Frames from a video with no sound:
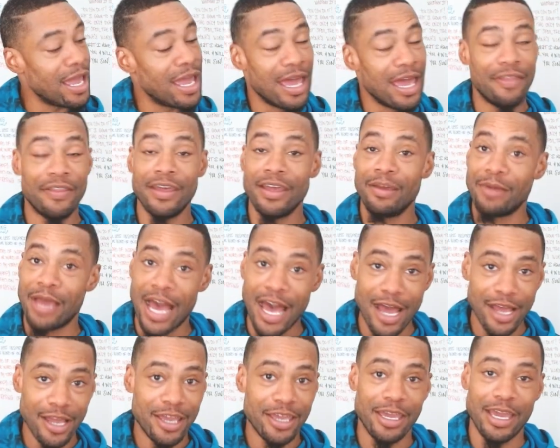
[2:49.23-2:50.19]
And then
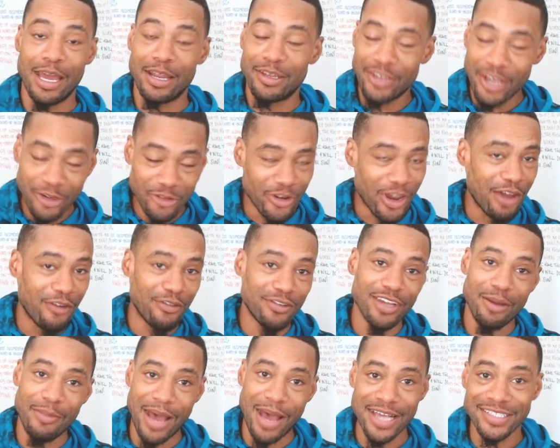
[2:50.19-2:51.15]
God, I told you, every
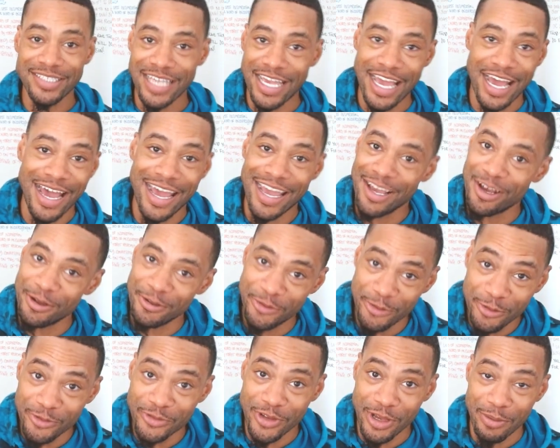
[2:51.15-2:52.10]
time I say I ain't gonna
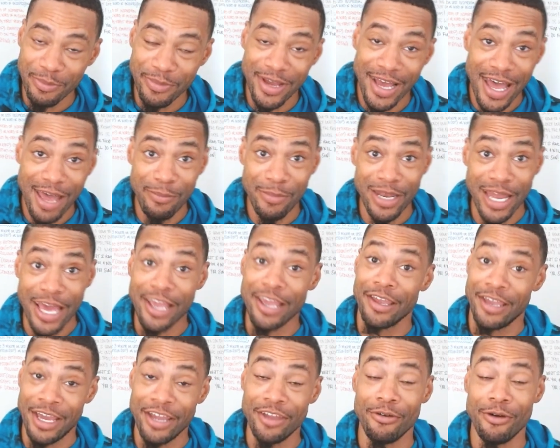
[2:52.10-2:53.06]
do something, God be like,
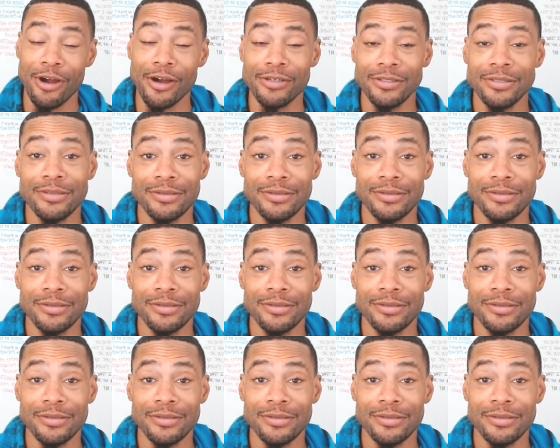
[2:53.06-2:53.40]
yeah, you are.